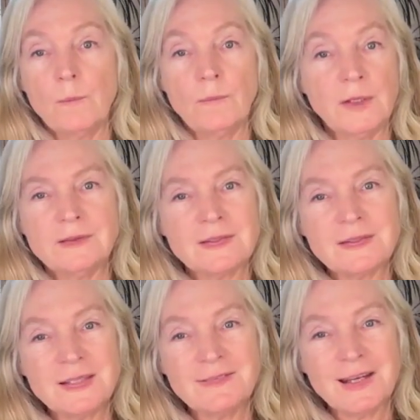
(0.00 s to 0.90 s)
it
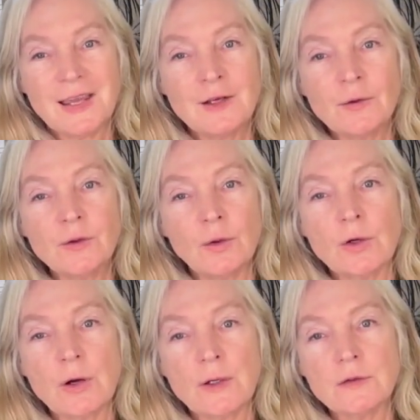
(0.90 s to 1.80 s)
doesn't even enter your
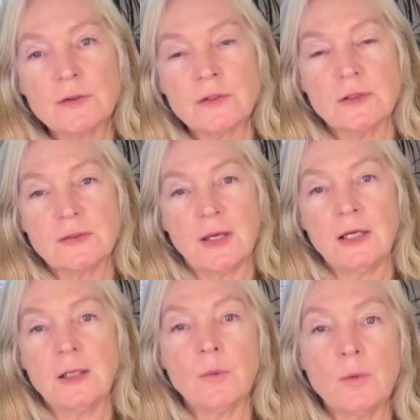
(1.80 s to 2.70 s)
consciousness
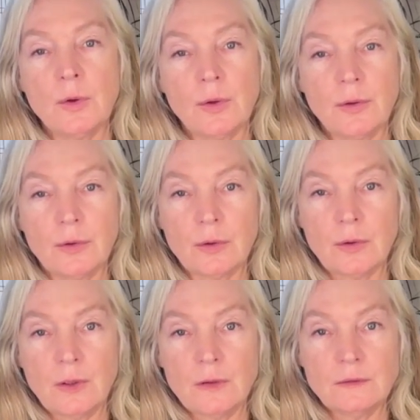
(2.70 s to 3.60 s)
anymore
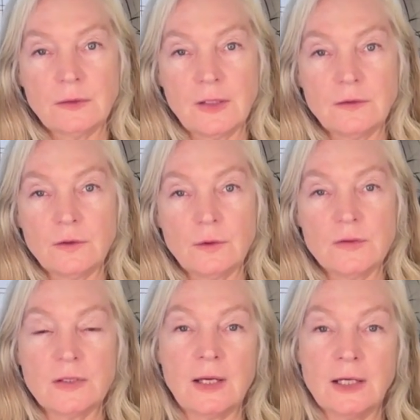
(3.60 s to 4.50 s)
that
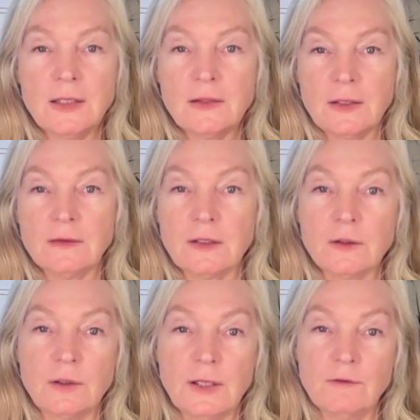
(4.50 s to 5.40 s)
there's anything that
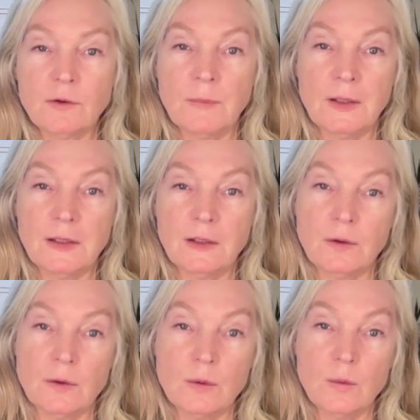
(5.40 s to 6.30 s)
could ever make it
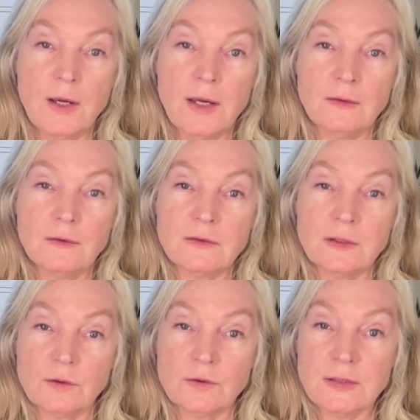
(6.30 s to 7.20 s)
go away, this
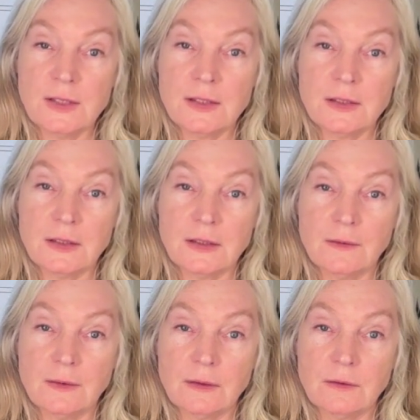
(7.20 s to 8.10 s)
understanding,
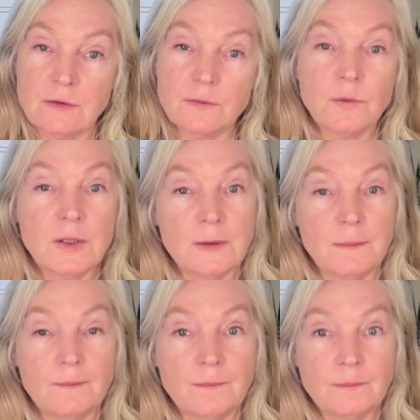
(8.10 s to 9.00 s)
this
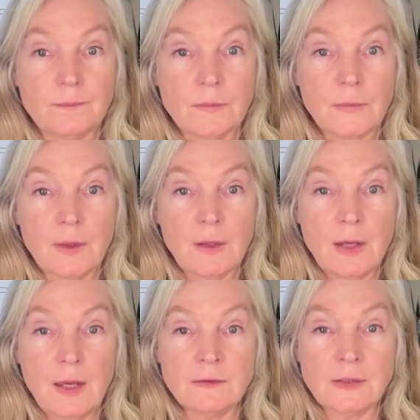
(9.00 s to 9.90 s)
freedom.
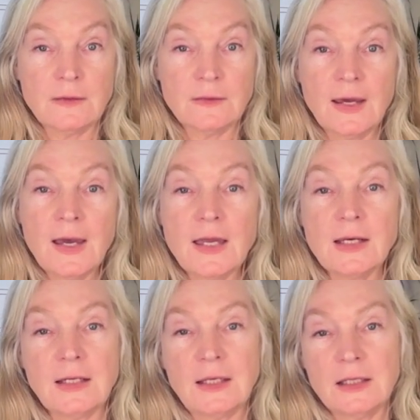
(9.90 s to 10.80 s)
And then
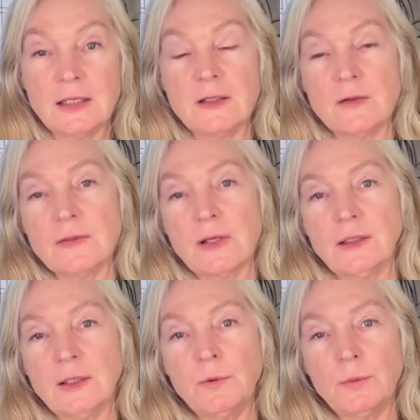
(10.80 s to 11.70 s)
that is
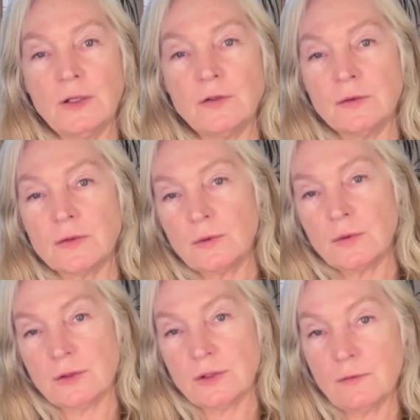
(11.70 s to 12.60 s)
liberation. So
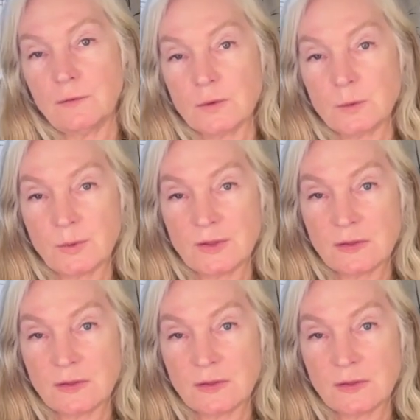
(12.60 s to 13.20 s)
there's a difference between